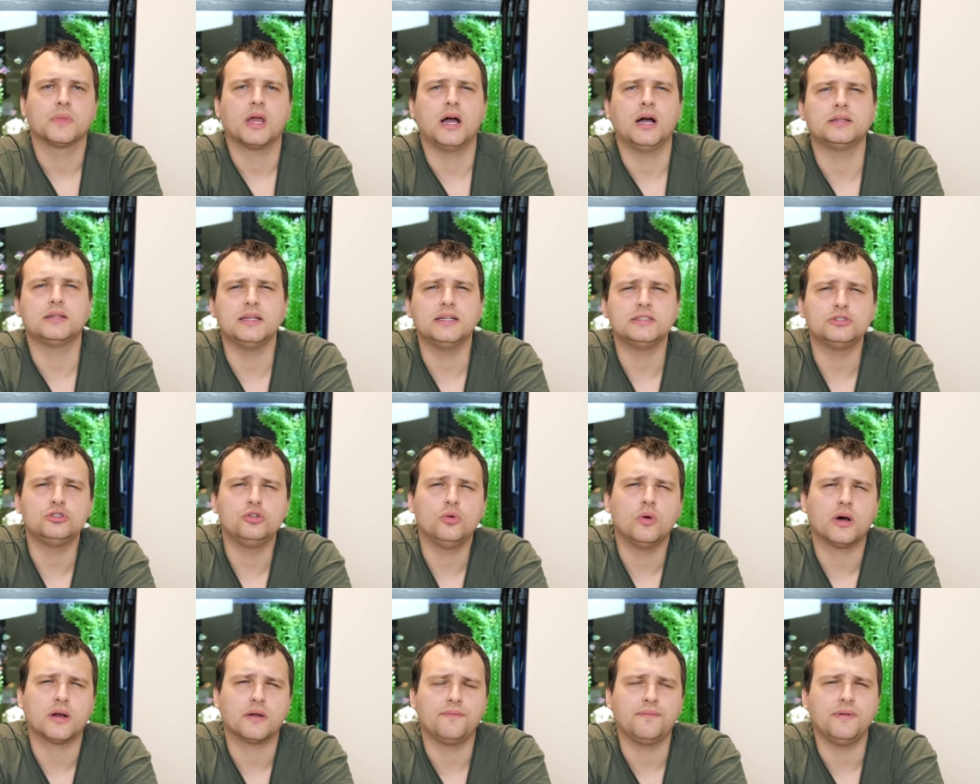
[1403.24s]
At least
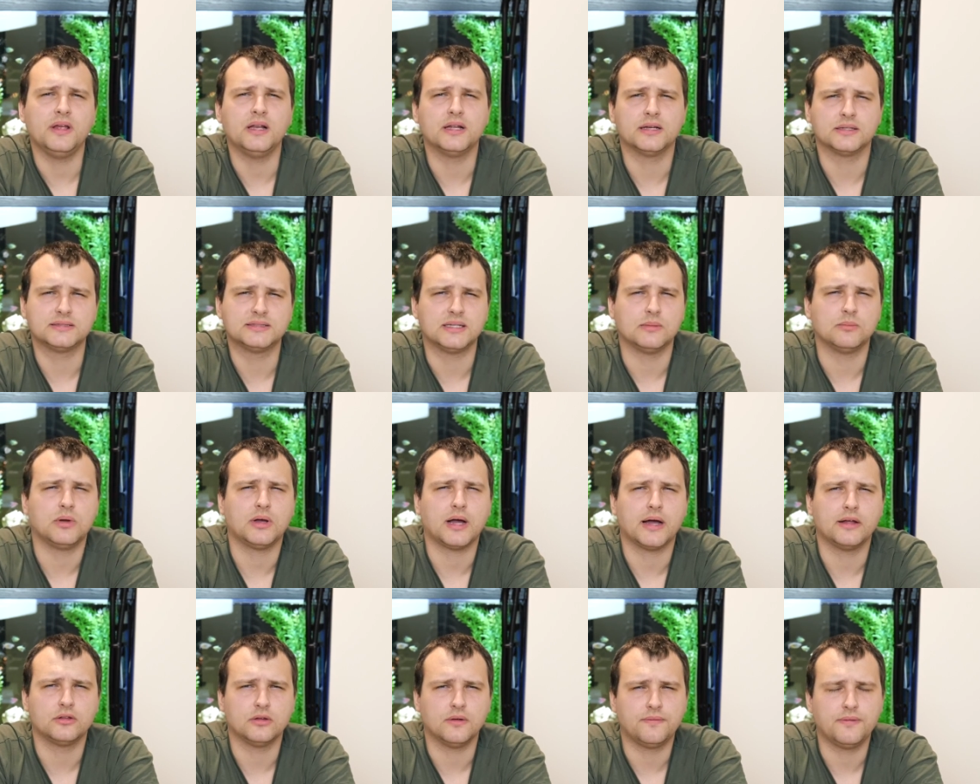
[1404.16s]
you are feeling some
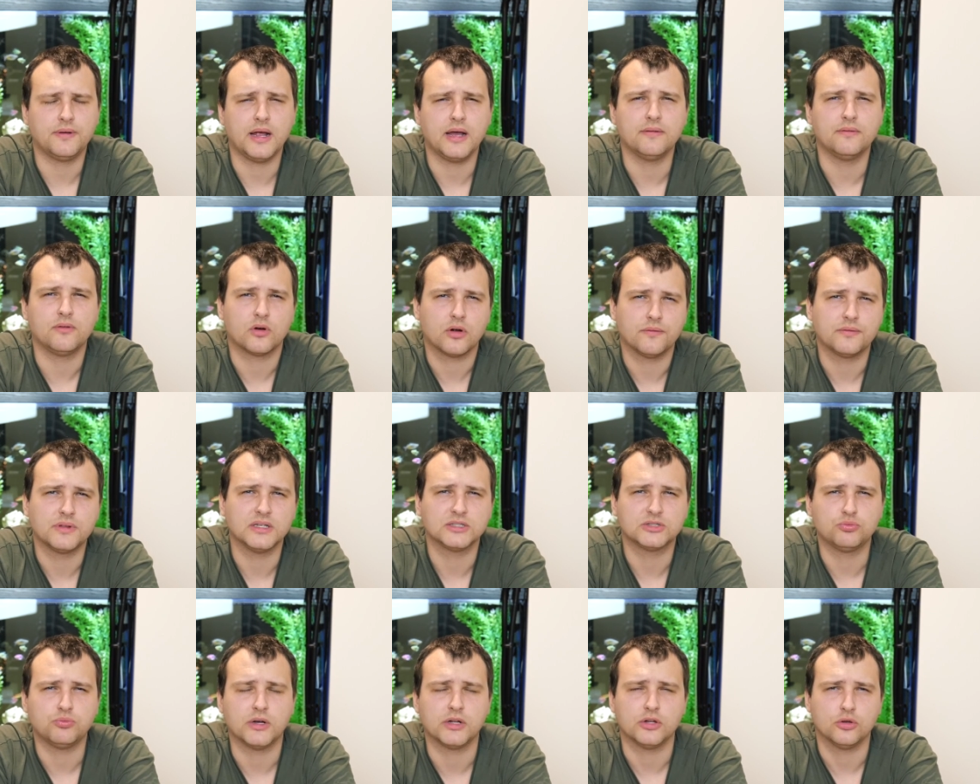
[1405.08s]
kind of flavor of
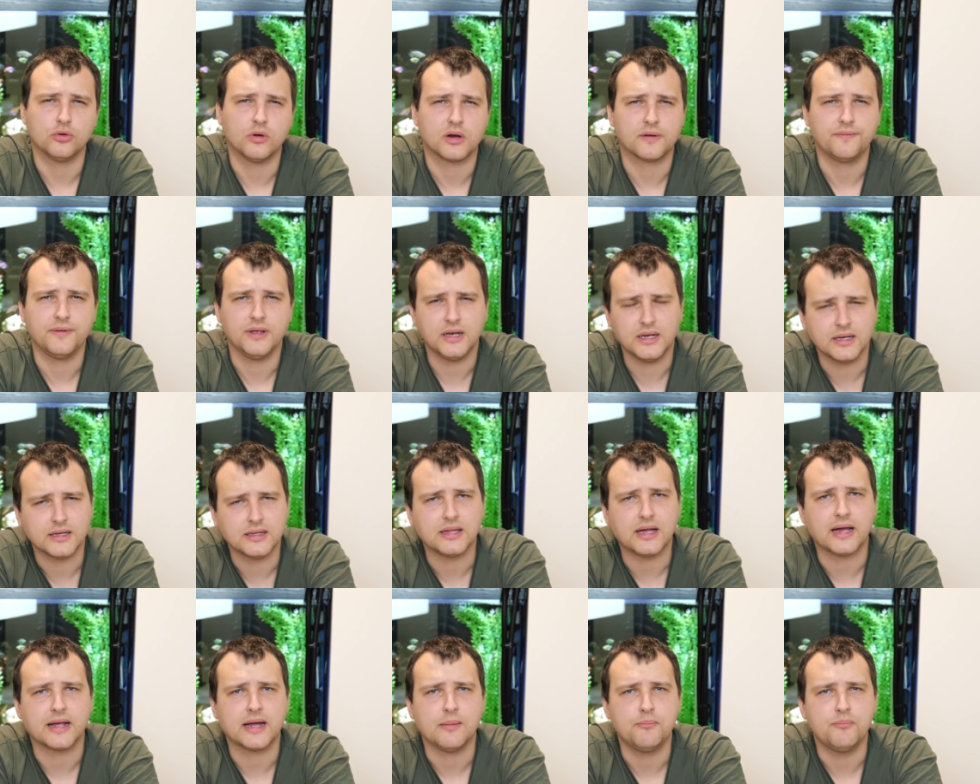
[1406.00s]
this one. You are feeling
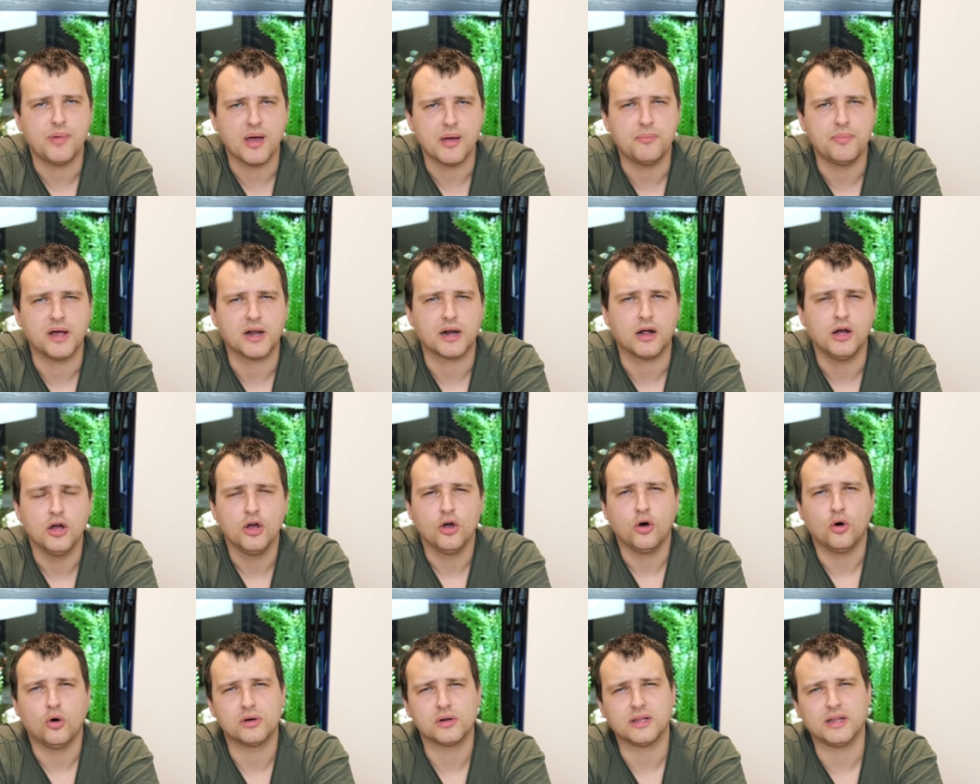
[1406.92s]
like a pepper
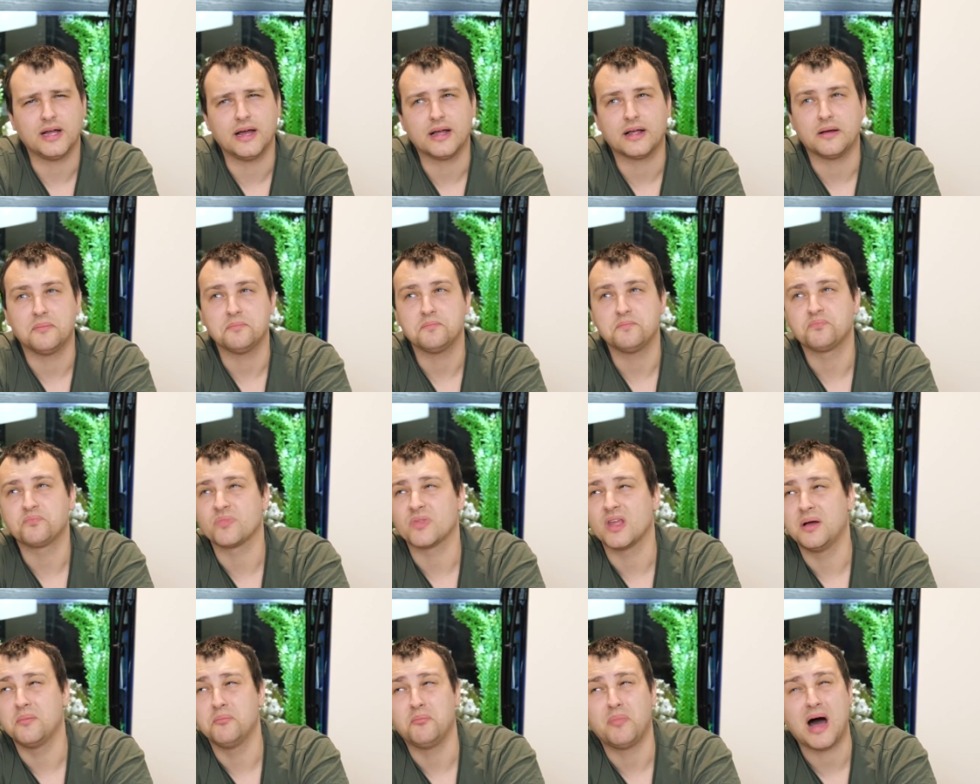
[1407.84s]
or like
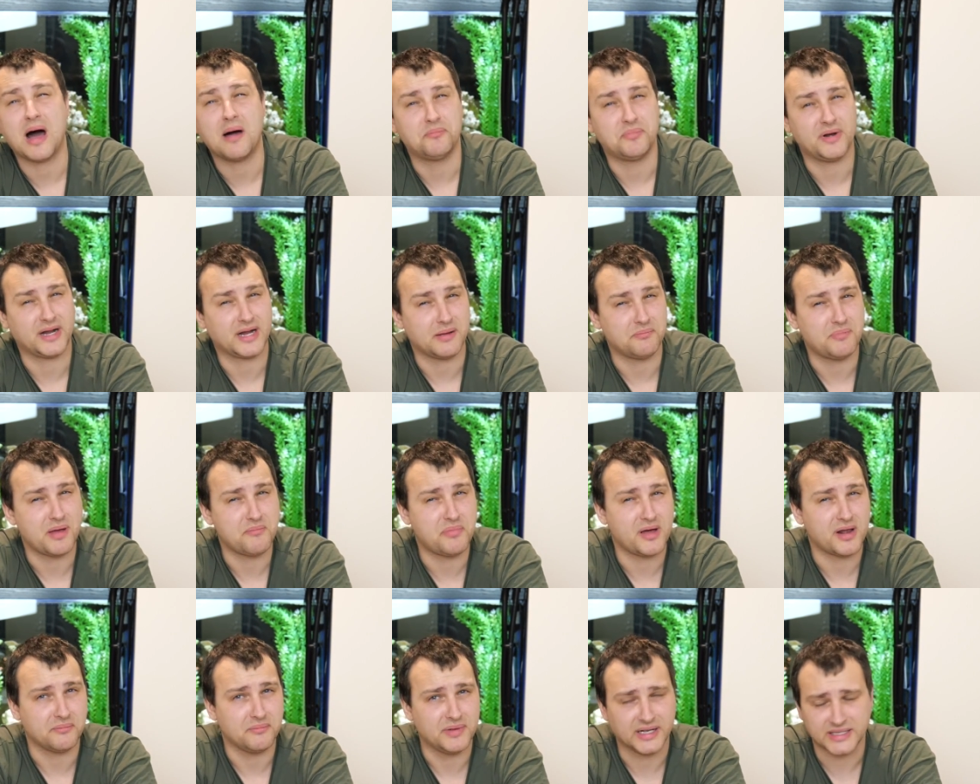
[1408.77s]
paprika
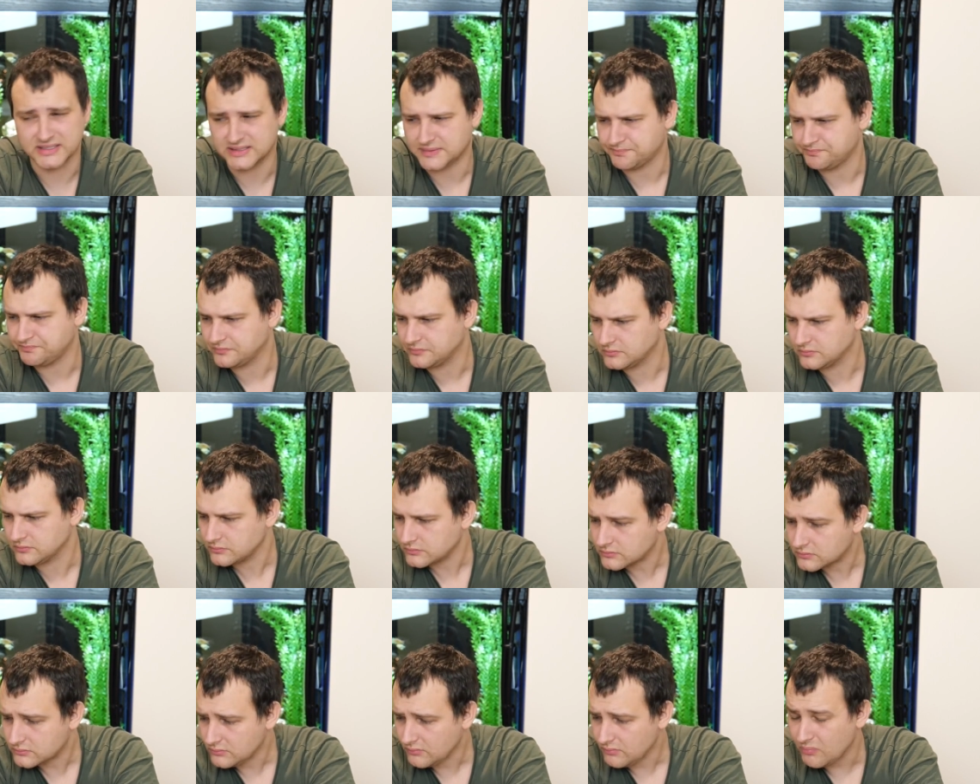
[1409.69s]
pepper mix.
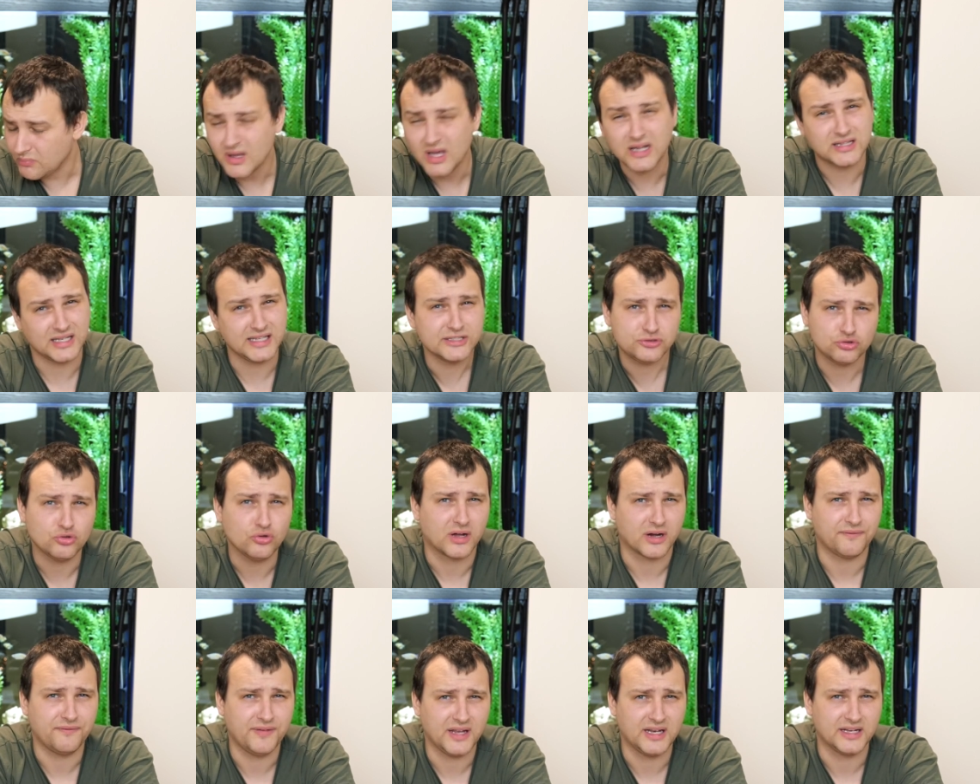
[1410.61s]
At least you
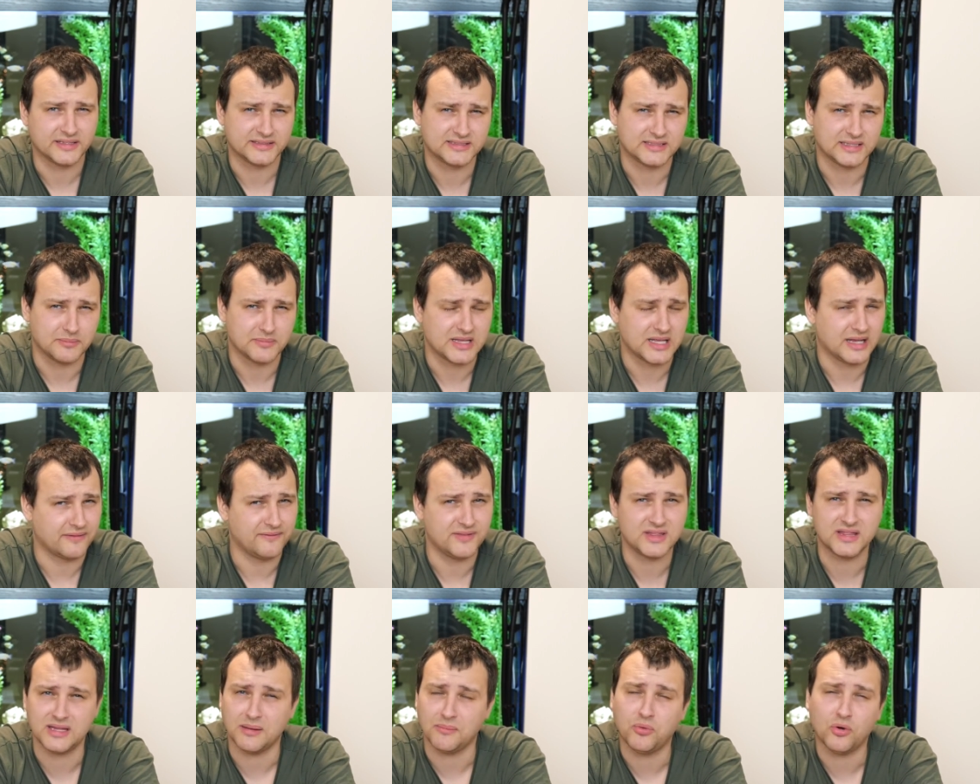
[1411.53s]
are feeling something.
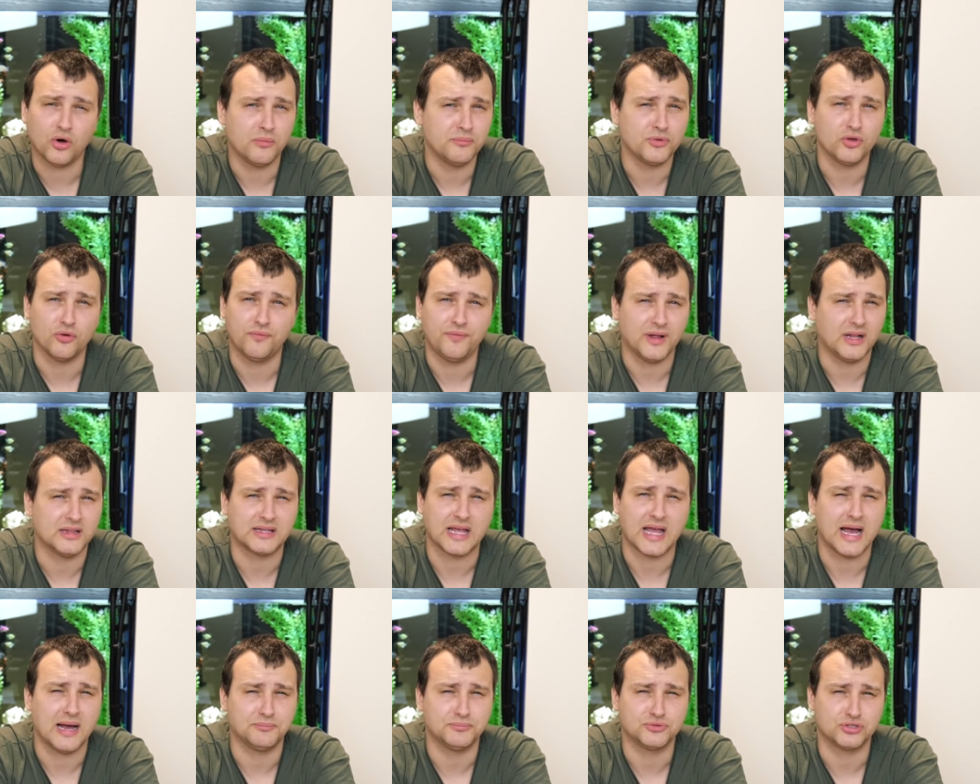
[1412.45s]
With the bomb, you
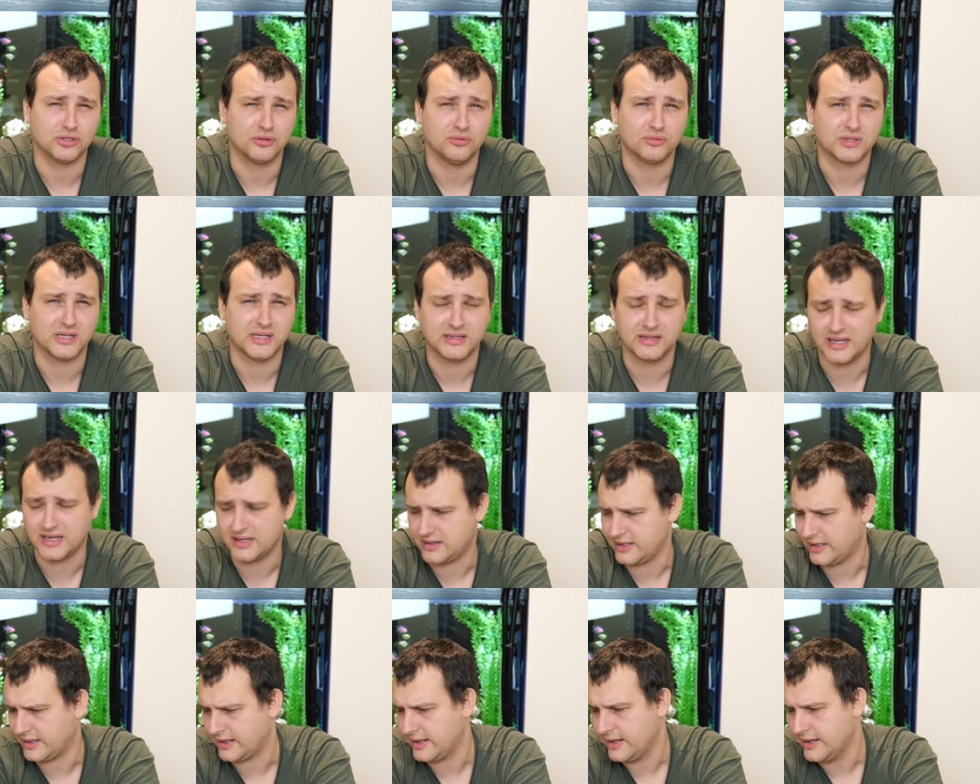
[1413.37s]
felt absolutely
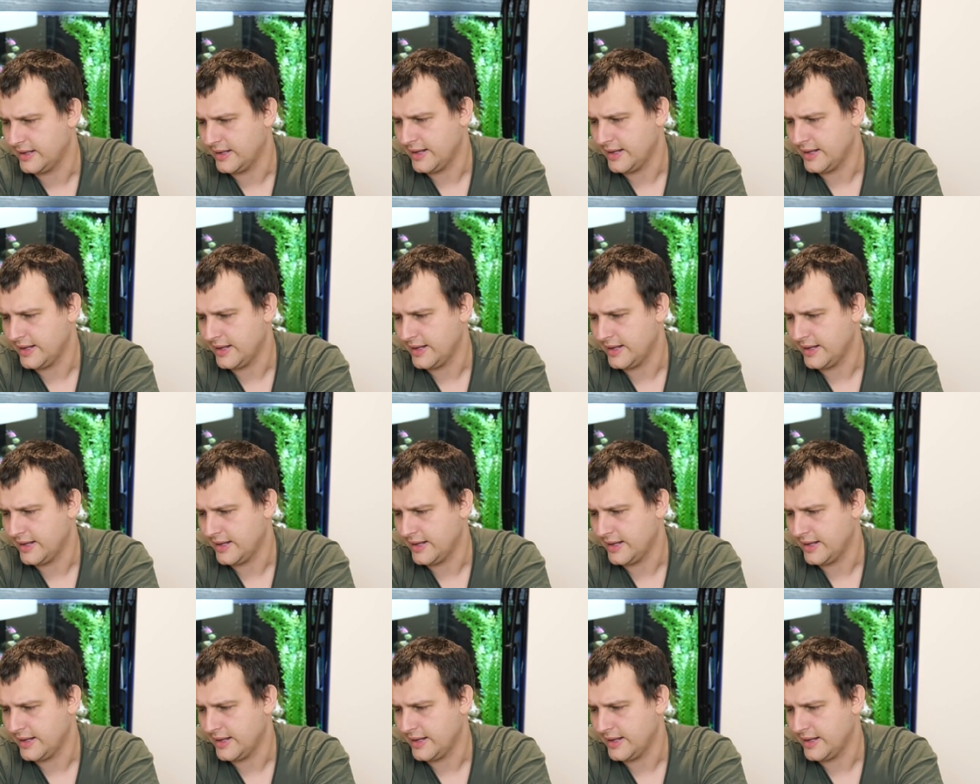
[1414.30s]
nothing.